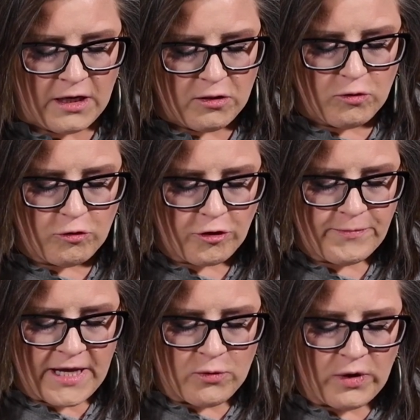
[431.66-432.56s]
Lord,
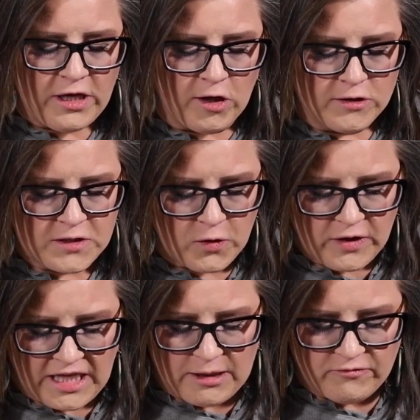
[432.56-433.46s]
may we also
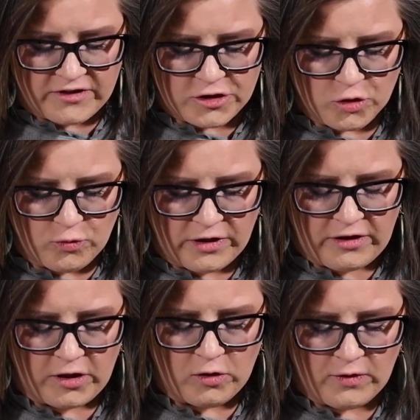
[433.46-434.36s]
keep vigil with
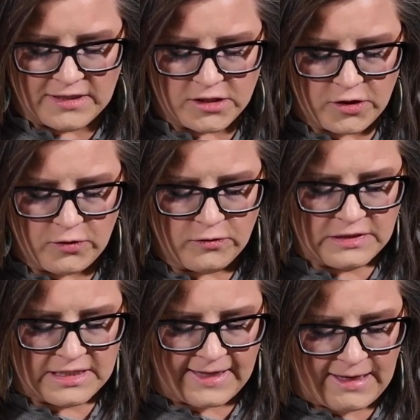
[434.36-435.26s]
you as you
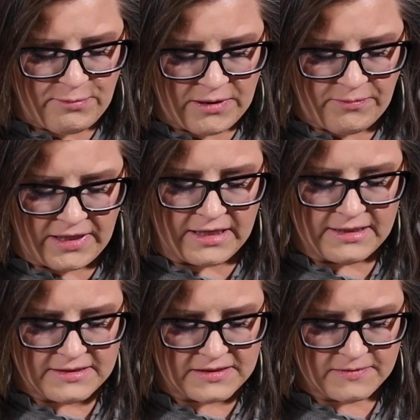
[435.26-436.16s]
sleep in
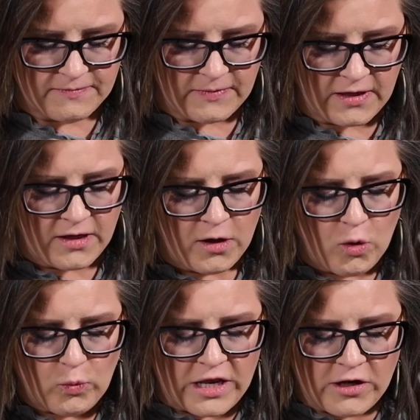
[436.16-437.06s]
peace.
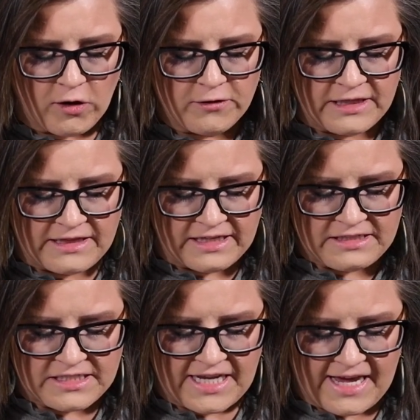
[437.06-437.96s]
We know that
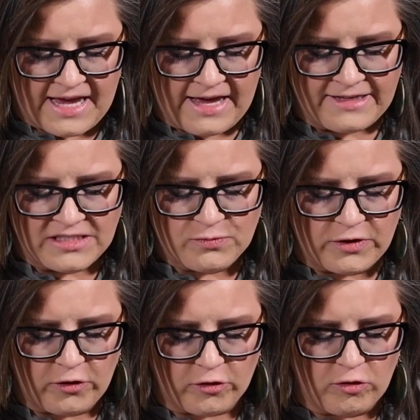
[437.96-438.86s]
this day ends
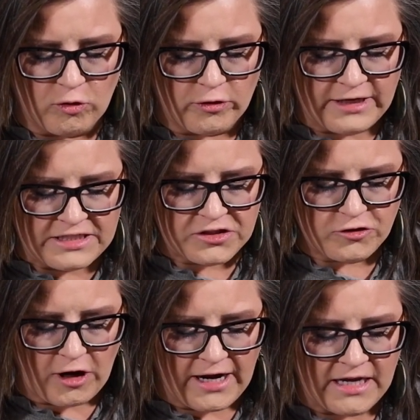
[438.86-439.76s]
with your glorious
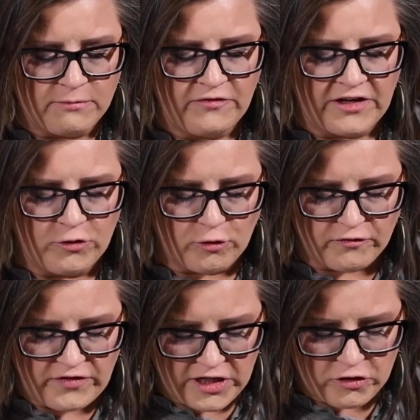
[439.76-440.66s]
triumph and your
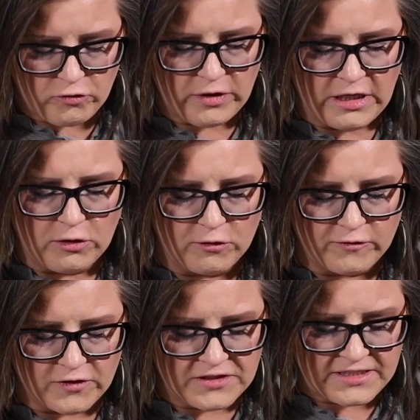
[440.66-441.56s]
victory
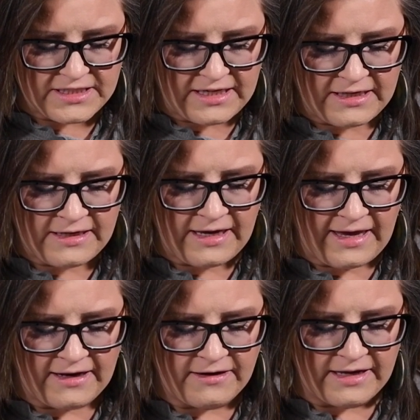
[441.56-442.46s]
over sin
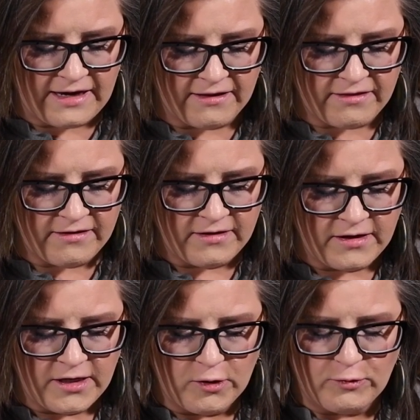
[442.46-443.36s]
and death,
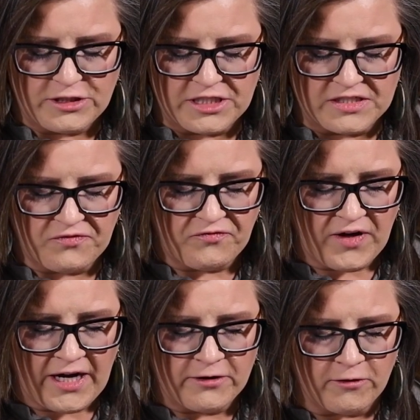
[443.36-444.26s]
which is
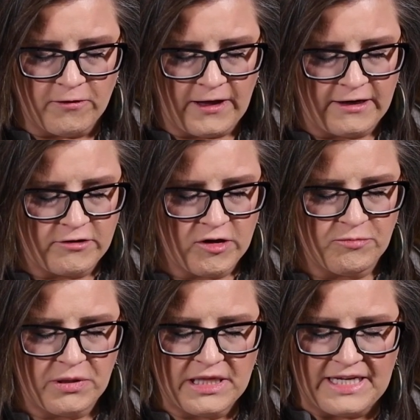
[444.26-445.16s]
final and
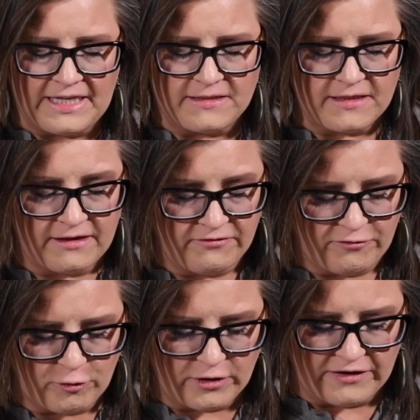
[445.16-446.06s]
complete and
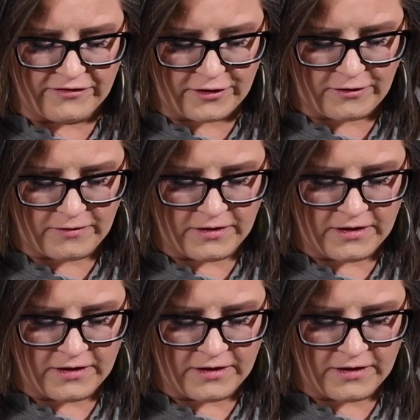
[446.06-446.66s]
forever.